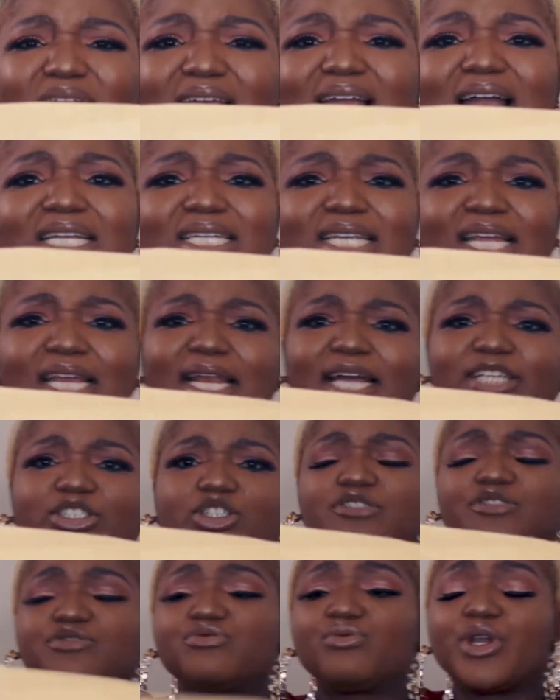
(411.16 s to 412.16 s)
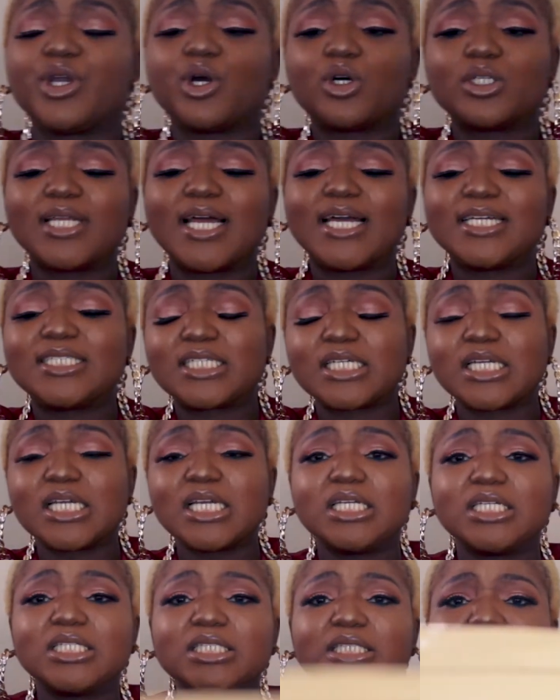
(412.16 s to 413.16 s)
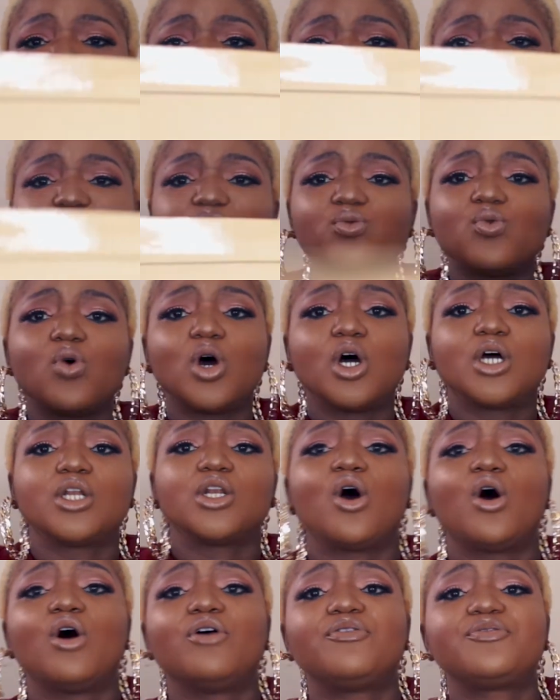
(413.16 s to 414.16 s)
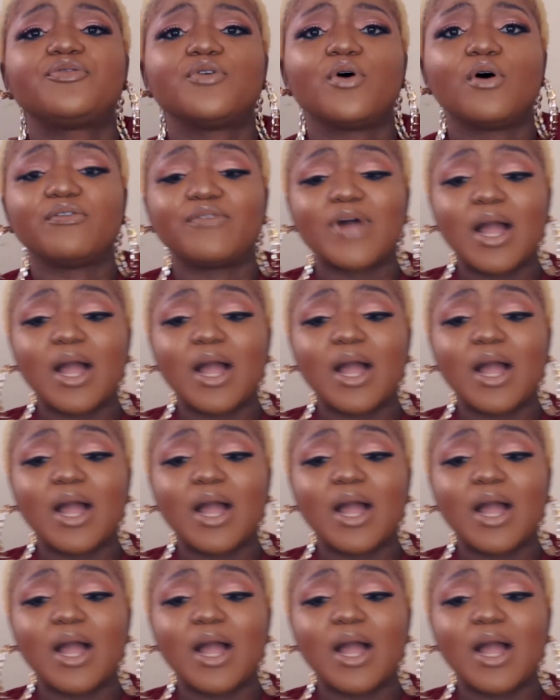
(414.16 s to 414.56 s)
And then I just reordered this one off of